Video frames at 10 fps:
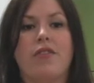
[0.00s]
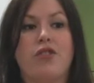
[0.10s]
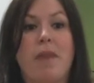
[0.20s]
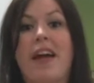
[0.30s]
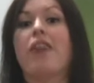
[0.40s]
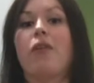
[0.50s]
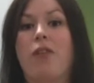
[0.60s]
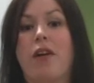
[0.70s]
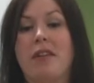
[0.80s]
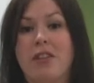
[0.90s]
shebang going
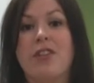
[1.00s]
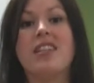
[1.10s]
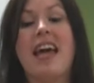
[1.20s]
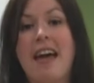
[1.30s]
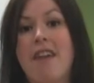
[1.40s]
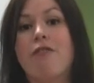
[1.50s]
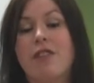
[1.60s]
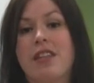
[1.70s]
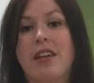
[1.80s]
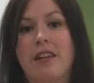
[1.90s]
on. I mean, there is
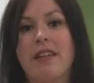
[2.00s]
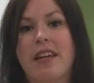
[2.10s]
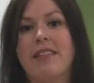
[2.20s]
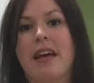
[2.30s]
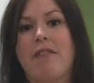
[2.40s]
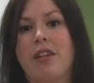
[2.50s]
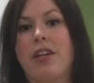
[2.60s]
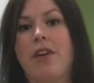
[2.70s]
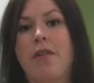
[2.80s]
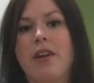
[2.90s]
everything in that
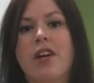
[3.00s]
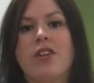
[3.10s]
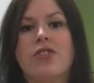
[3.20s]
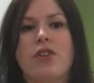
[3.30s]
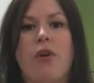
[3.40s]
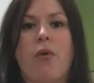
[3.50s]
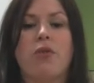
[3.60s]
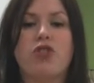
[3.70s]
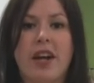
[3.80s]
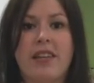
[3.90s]
video. So
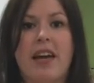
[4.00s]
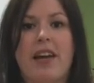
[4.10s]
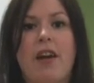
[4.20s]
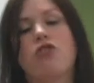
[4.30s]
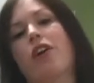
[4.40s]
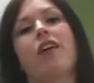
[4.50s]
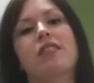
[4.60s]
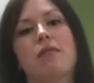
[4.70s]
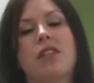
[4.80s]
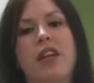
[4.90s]
check that out. Check
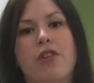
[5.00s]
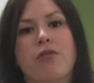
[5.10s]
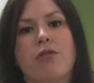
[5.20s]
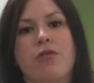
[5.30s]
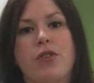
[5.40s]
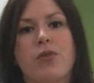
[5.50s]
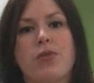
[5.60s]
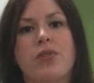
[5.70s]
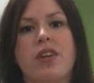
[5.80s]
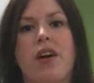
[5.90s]
out some of the other
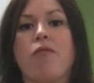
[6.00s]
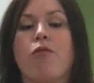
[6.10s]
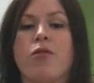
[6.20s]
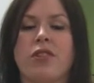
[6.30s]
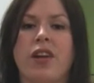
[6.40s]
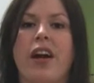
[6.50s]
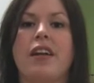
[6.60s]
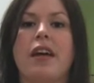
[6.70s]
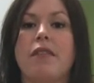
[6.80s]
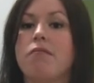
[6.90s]
reviews for the
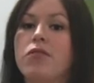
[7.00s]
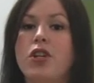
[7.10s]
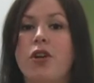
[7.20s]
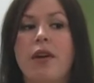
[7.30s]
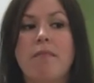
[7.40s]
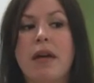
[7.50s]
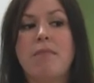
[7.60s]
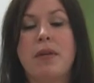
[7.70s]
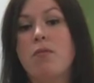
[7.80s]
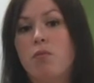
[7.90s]
line. And, you know, it
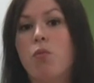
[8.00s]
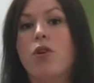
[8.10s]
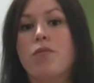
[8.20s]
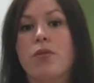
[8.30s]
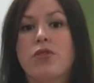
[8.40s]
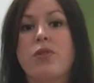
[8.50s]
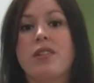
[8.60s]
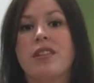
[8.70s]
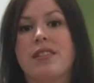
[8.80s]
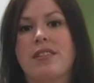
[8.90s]
might be worth
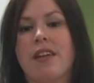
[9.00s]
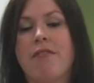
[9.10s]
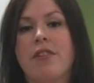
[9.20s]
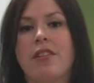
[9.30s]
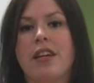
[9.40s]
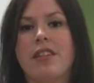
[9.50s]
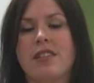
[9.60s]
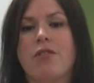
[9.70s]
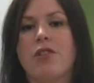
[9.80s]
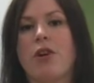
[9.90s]
pursuing this. Definitely
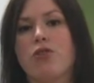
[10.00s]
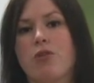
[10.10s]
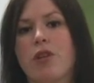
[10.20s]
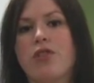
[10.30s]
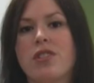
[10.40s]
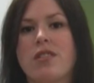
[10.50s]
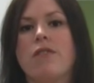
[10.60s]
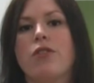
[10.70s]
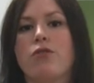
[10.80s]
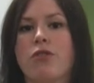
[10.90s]
consider the alterations in the
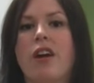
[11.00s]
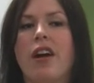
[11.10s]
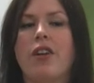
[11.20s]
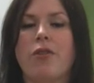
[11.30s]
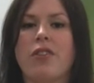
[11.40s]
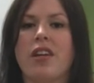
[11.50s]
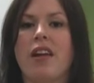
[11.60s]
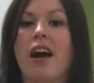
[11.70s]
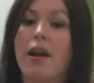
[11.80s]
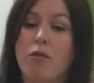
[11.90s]
future. I know that
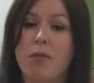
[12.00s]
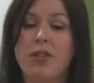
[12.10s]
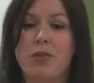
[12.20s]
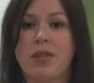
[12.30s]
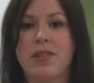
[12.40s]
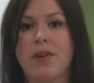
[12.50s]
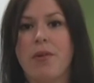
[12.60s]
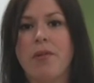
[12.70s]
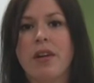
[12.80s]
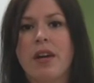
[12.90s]
I will be doing
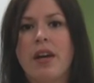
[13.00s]
so.